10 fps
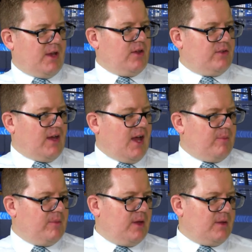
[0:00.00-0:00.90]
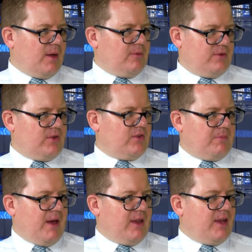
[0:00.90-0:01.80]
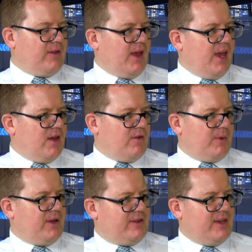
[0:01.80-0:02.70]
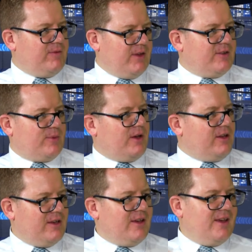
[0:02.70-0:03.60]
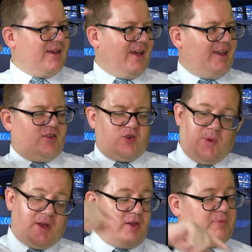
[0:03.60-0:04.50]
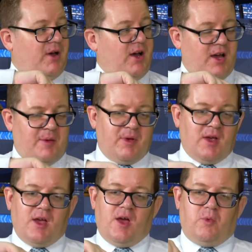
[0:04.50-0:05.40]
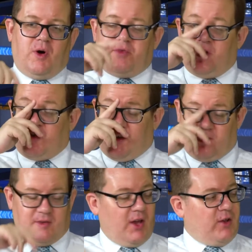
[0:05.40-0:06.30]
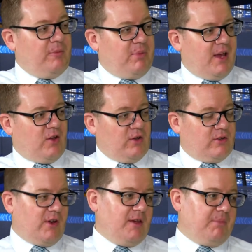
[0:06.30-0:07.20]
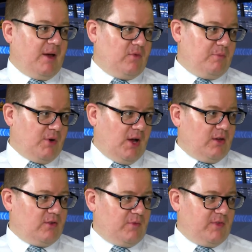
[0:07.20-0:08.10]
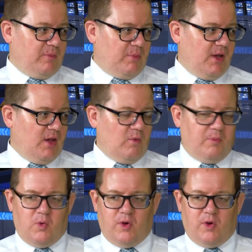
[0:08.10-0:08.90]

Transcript: used to happen. That was just about the end of that era when the TVs were in the shop windows. But um, what was interesting Tony Blair got the train back from Brighton because obviously it will always